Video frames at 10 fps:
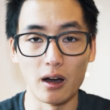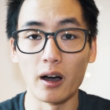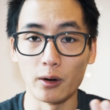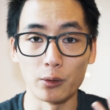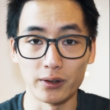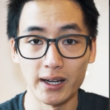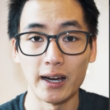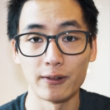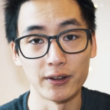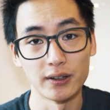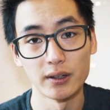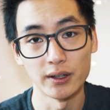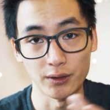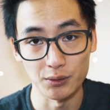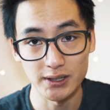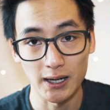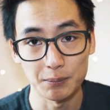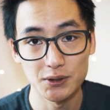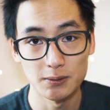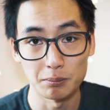I already had in those
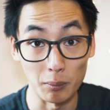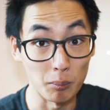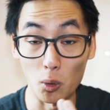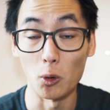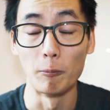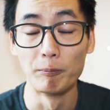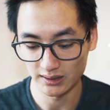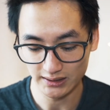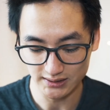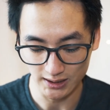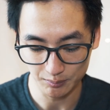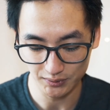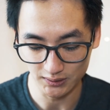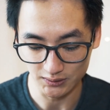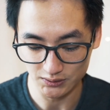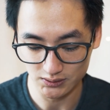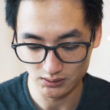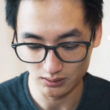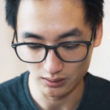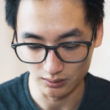apps, but more. The next app
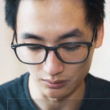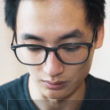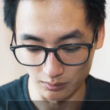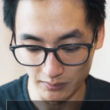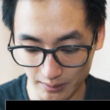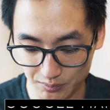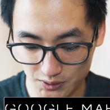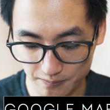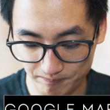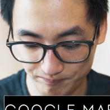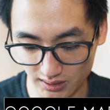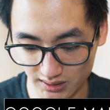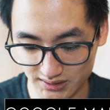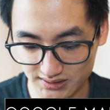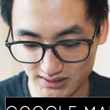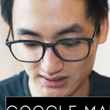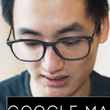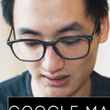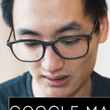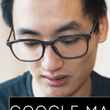is Google Maps. It isn't
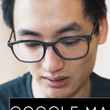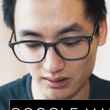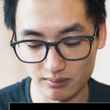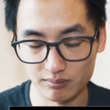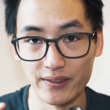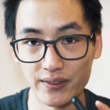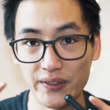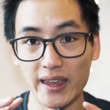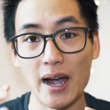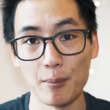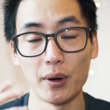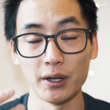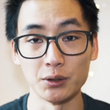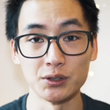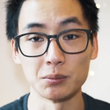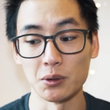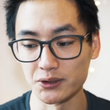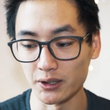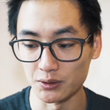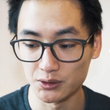exactly like the app I use the
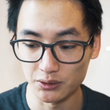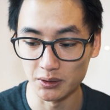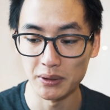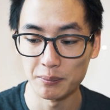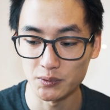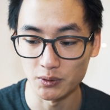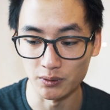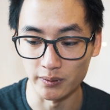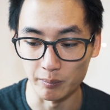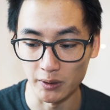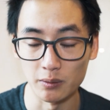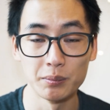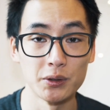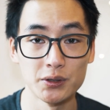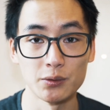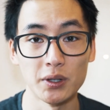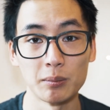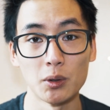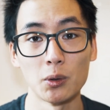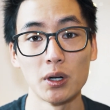most. I use Google Maps on my computer way
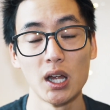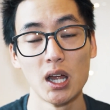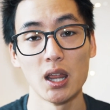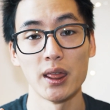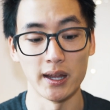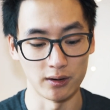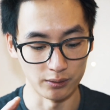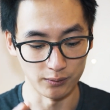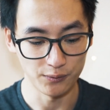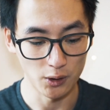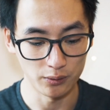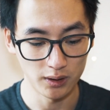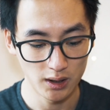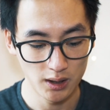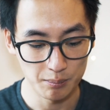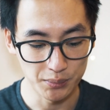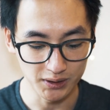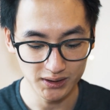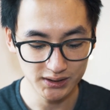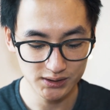more than on the phone, but
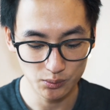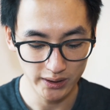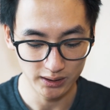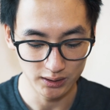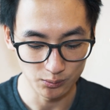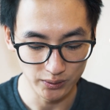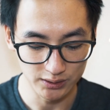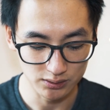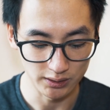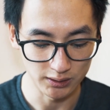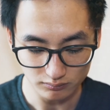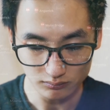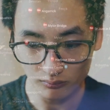it is a good way to like